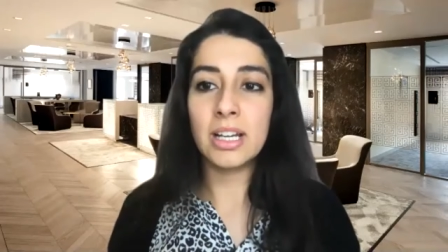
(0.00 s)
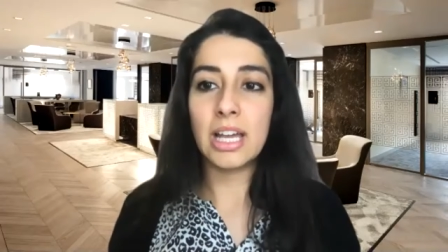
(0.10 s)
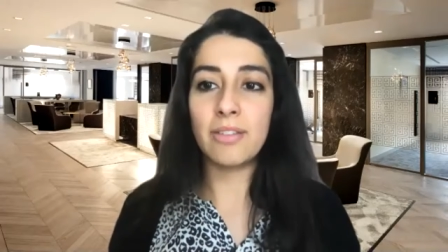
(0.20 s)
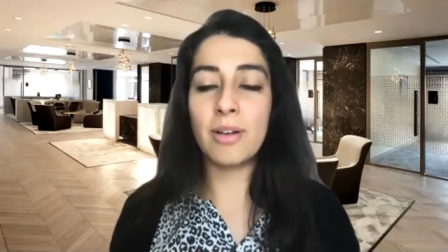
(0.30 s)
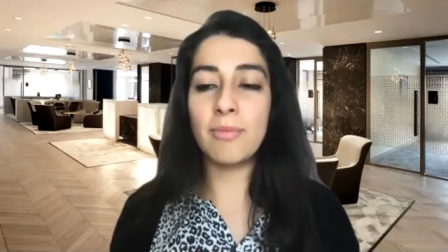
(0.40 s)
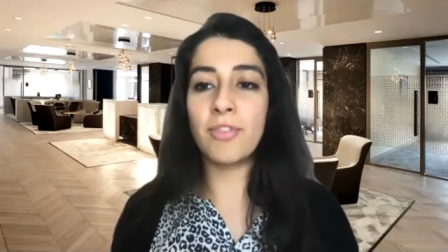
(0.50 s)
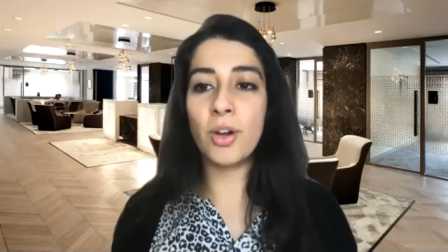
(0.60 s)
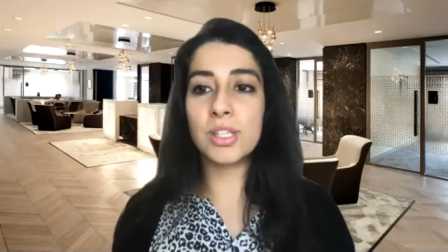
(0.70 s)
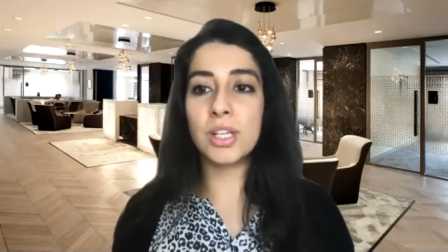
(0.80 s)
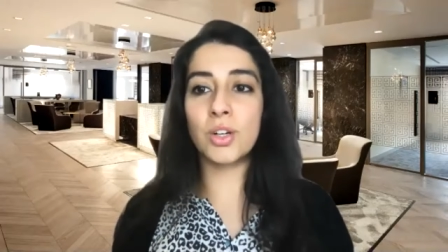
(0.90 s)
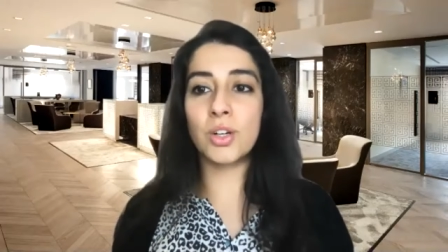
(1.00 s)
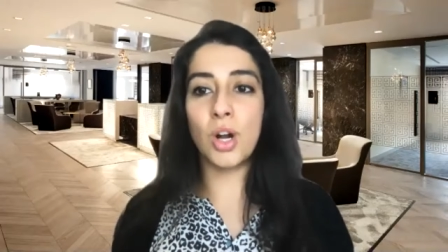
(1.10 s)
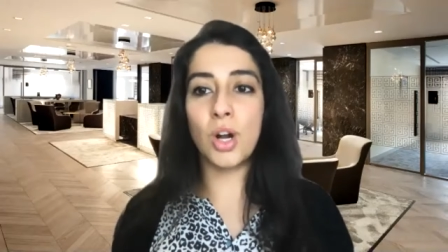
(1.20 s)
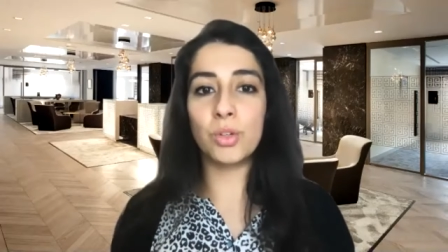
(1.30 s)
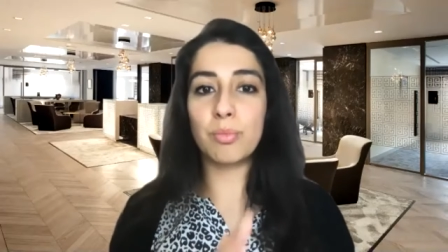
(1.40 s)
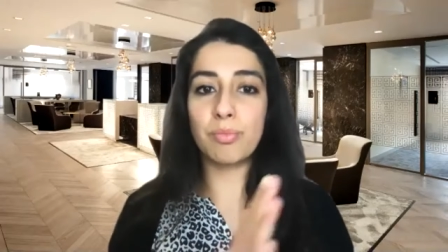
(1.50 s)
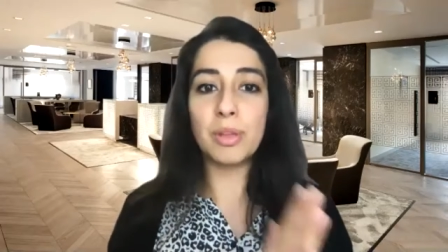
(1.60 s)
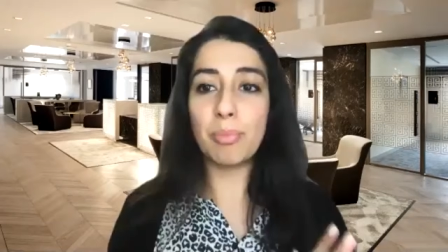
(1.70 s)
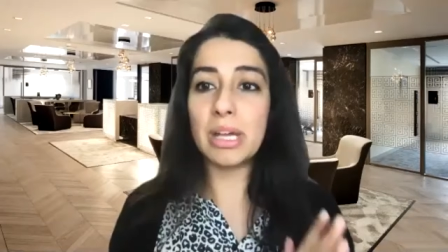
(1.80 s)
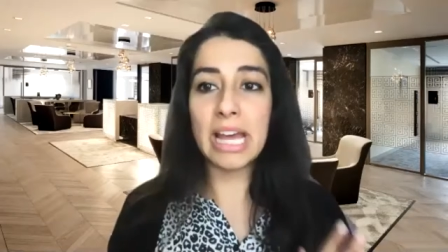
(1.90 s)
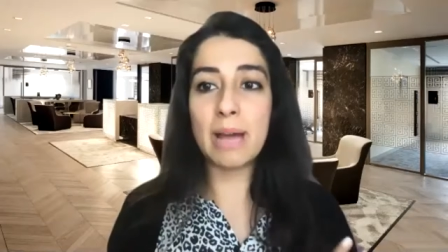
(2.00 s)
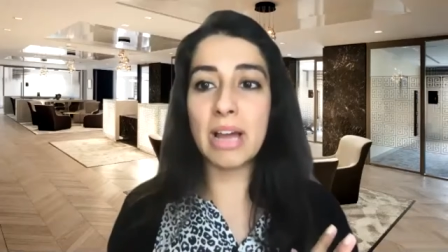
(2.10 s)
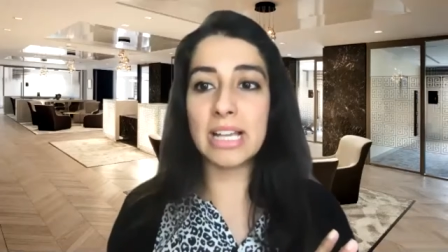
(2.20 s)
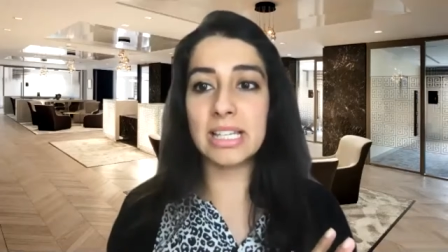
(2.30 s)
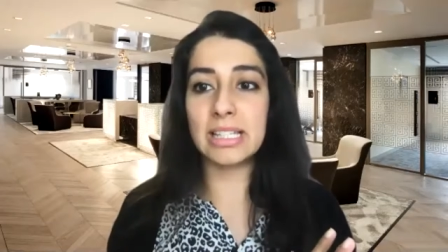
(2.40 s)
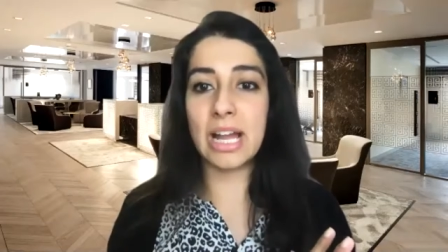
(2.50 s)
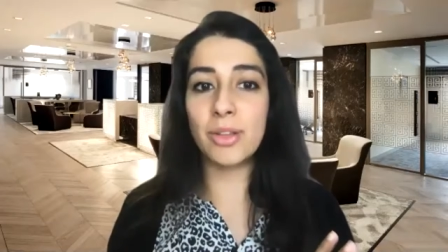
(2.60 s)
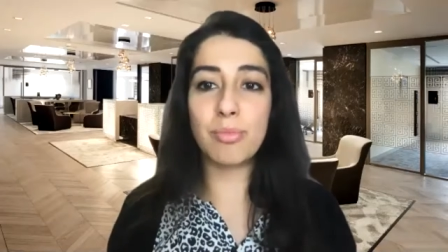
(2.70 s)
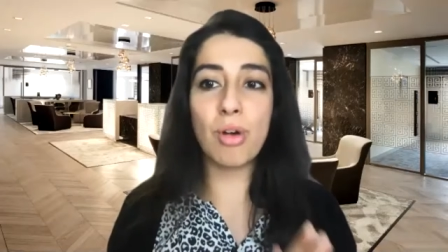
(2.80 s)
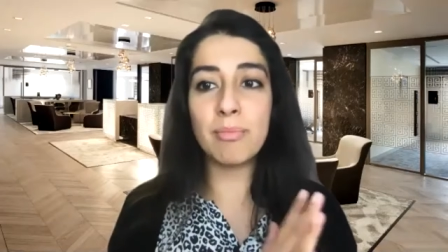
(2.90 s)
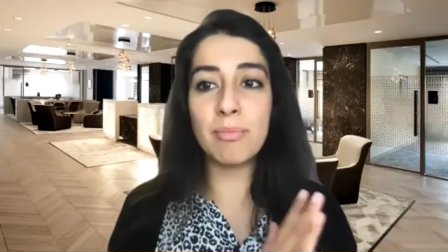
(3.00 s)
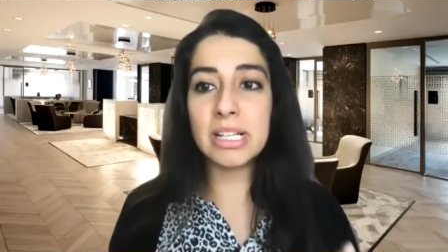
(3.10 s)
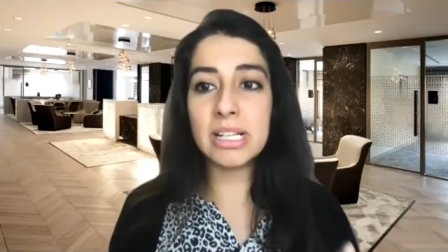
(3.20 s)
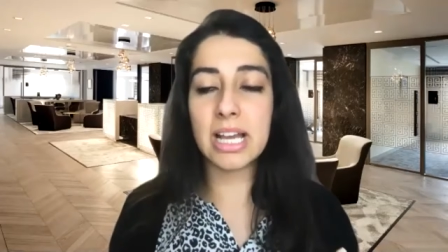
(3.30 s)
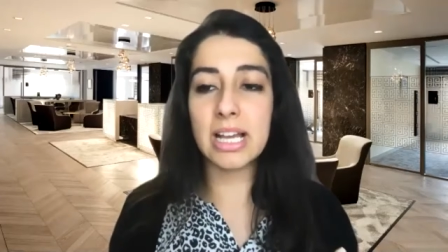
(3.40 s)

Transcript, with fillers: if i'm focusing on oh the, the pm has it now the prime minister